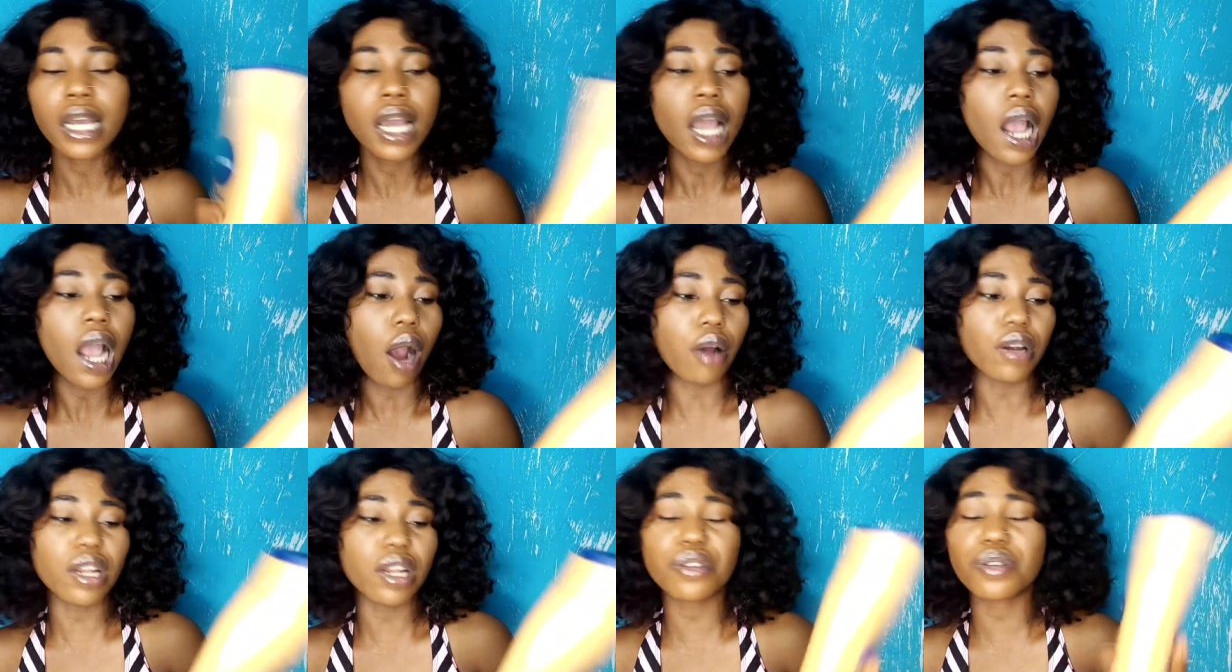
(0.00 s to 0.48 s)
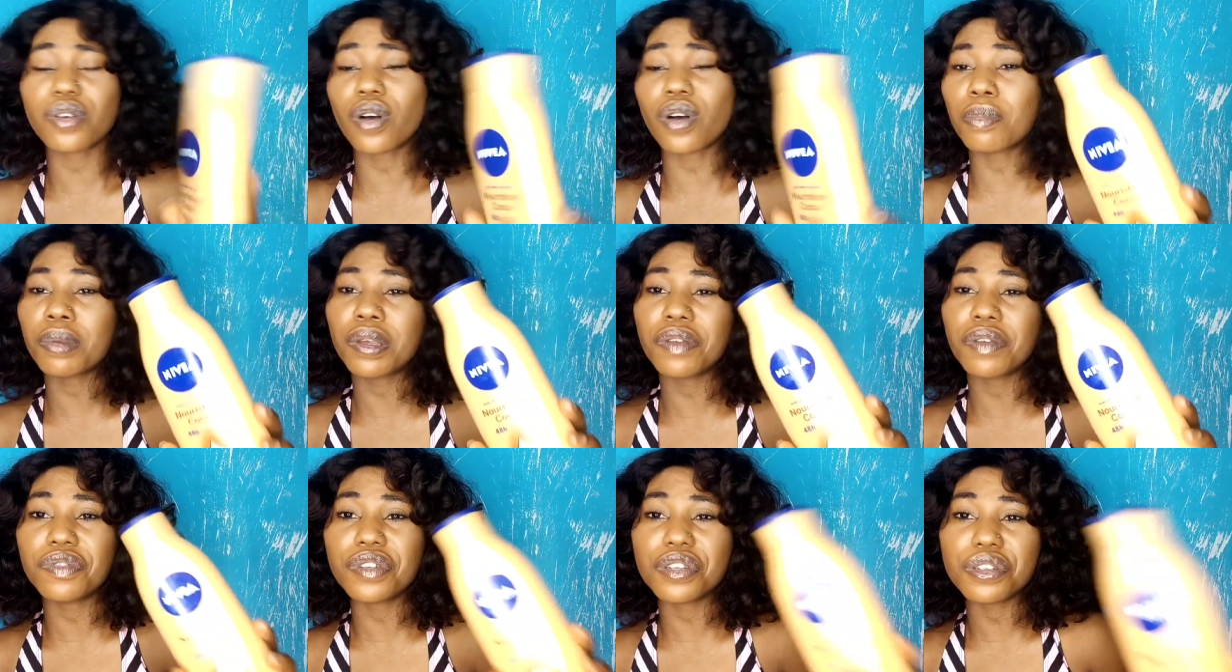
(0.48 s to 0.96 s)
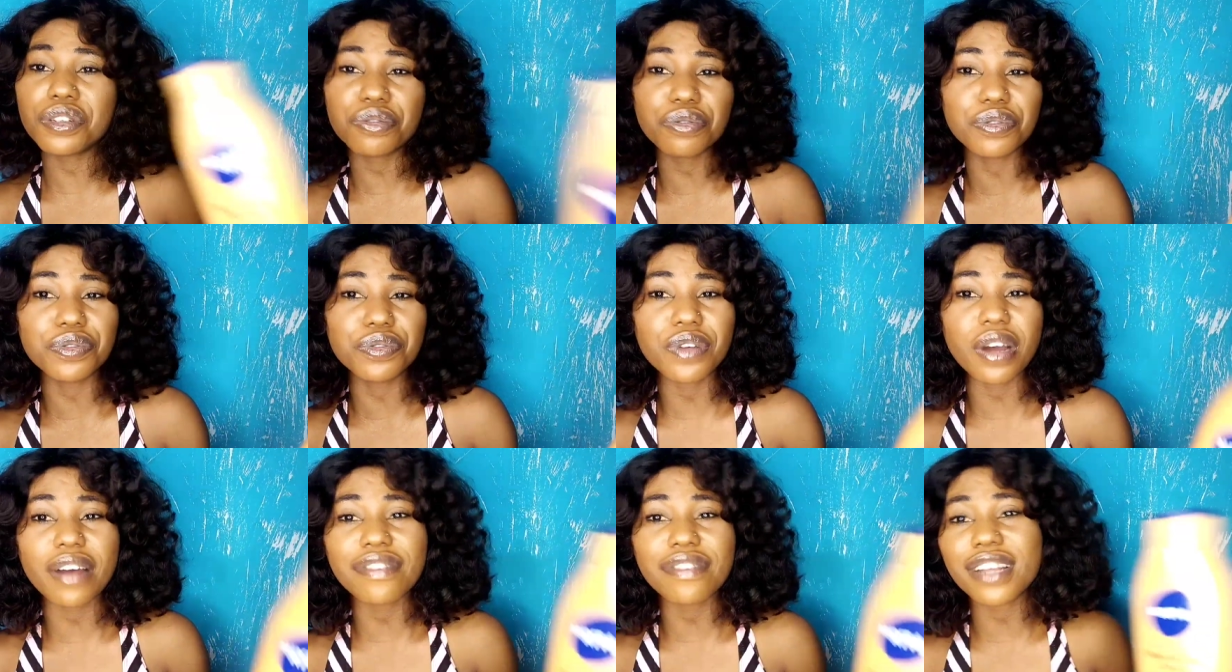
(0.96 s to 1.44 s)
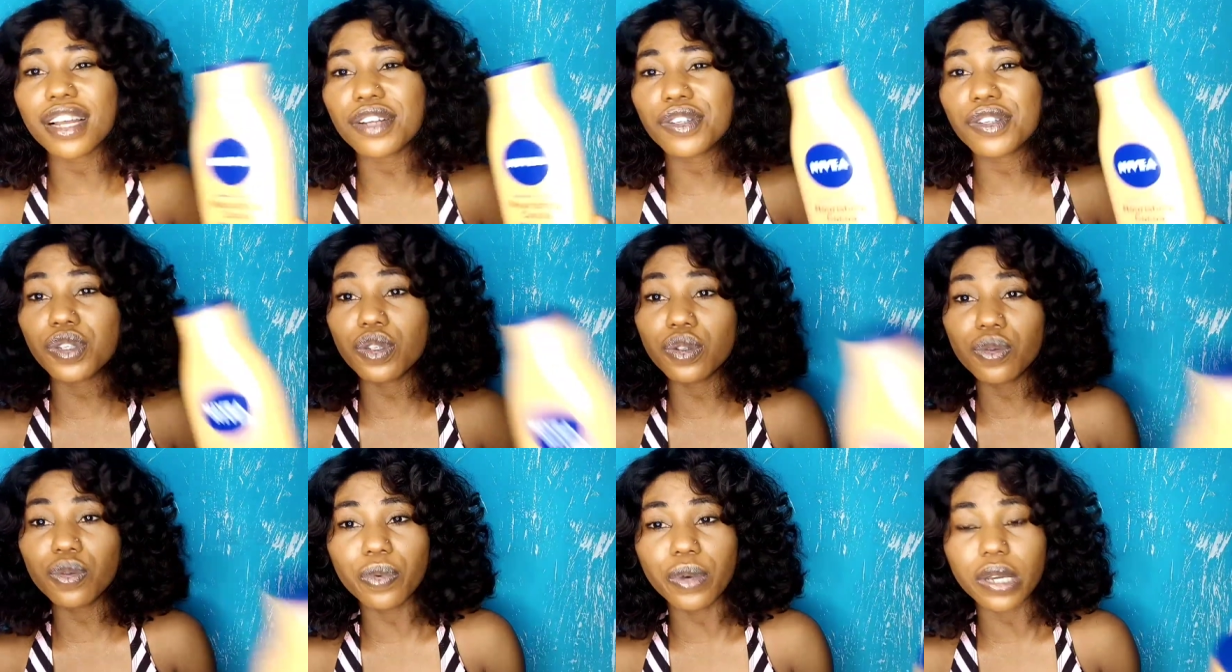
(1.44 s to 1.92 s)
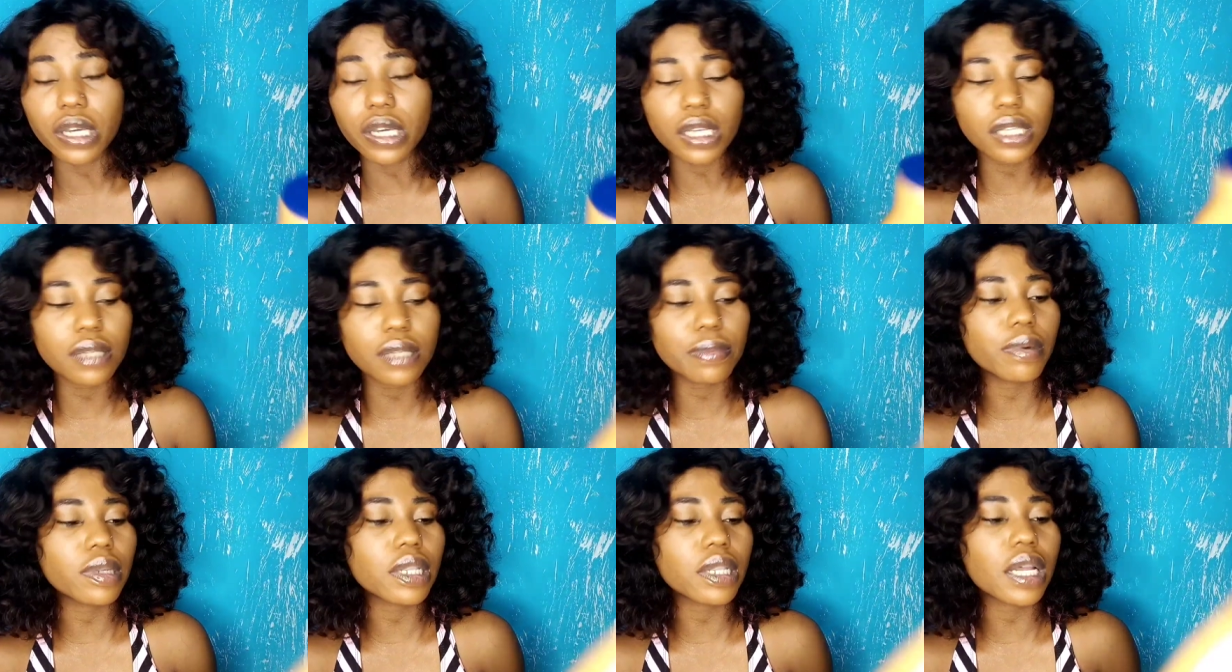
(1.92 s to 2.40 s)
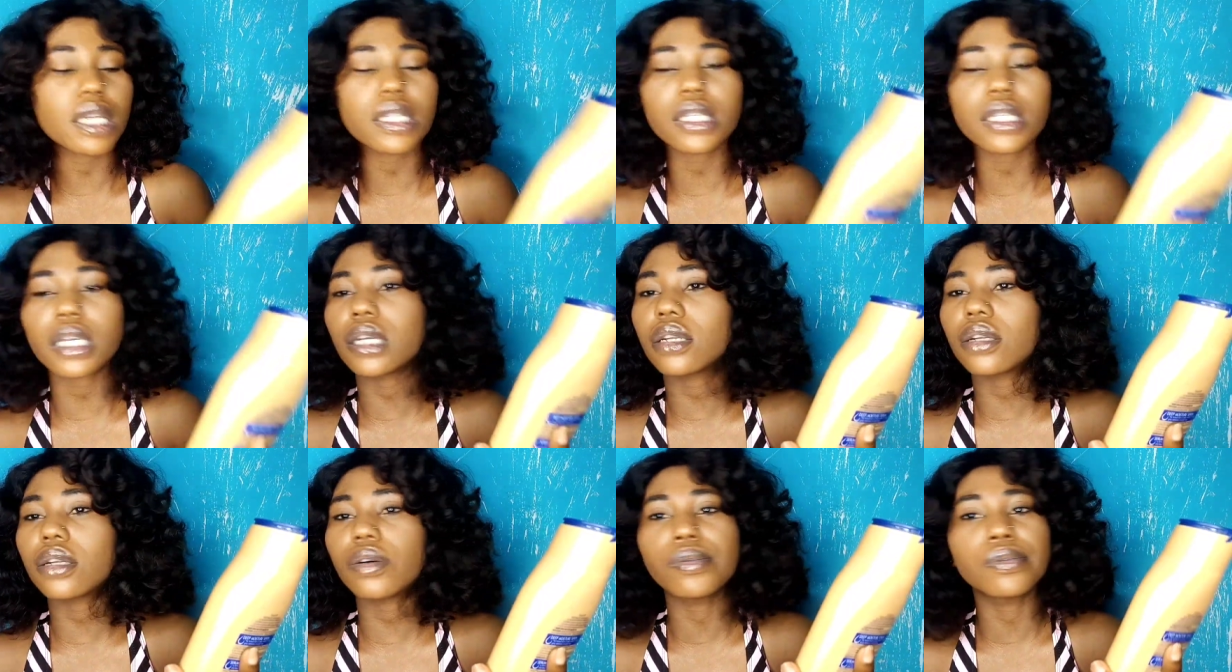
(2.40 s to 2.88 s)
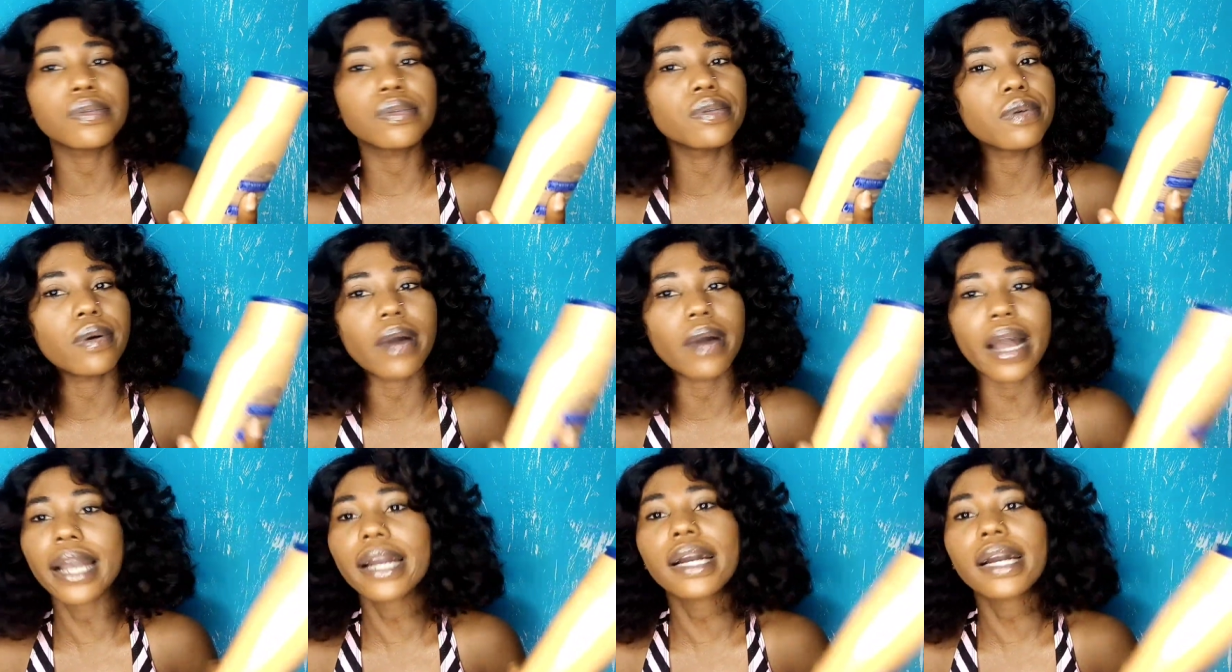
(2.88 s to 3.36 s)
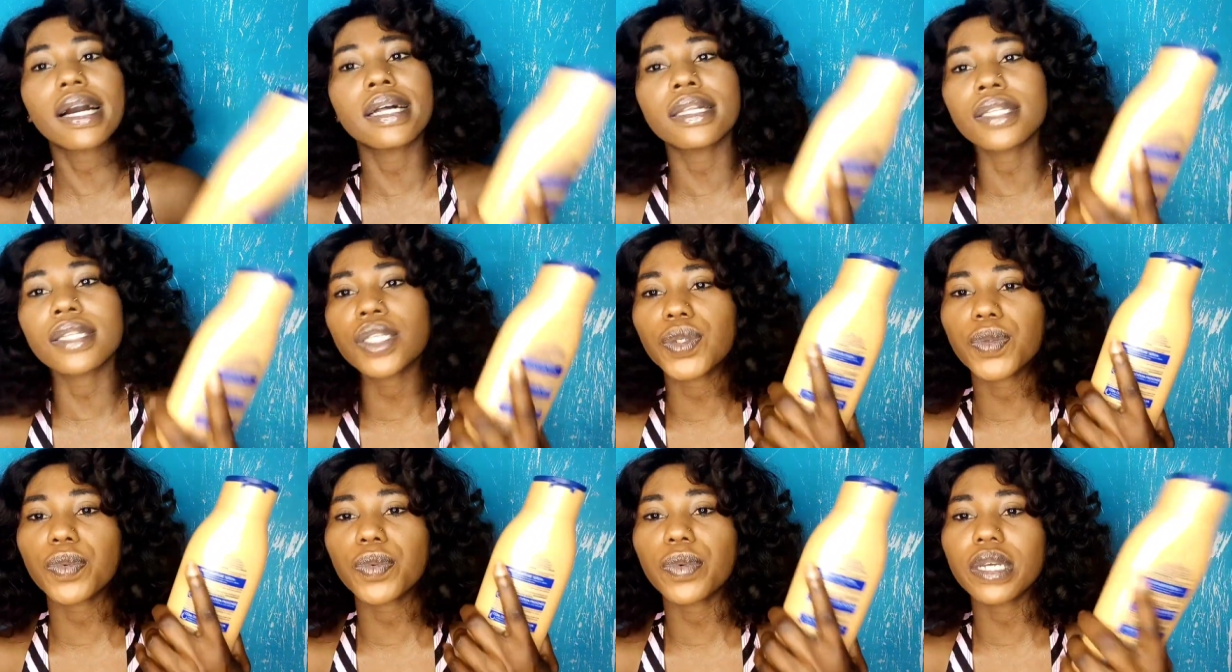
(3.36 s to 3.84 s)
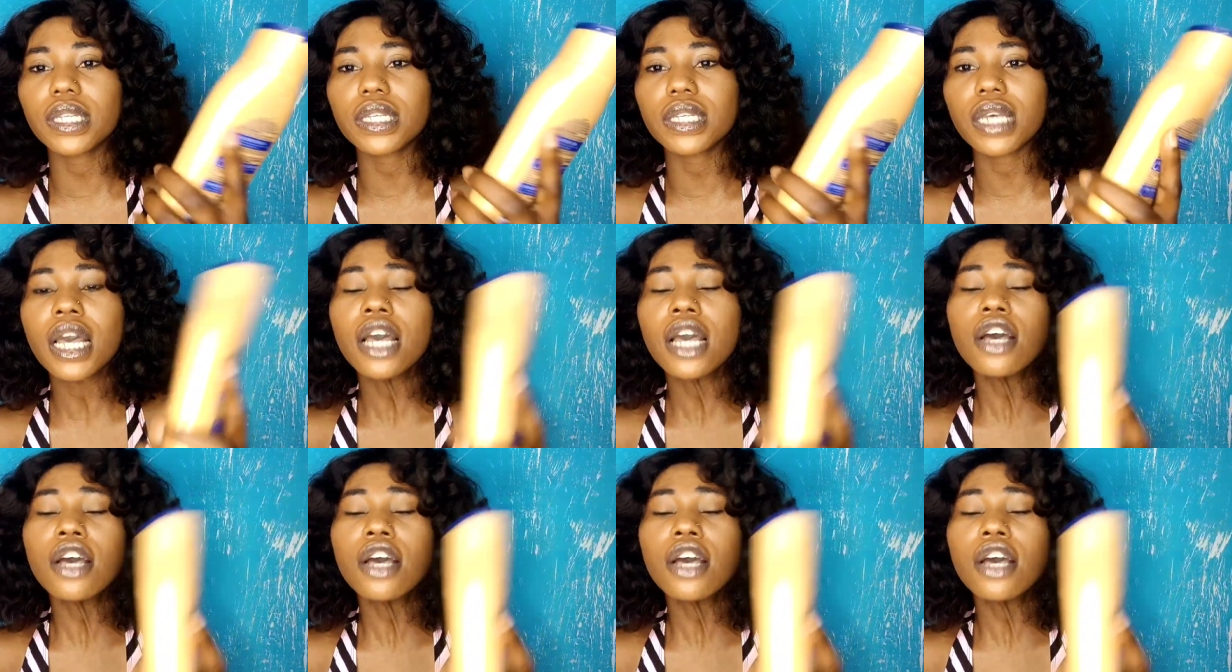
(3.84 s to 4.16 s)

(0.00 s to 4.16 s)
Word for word: I wanted to come give this review after 2 weeks, but I said, oh, no, I can't wait.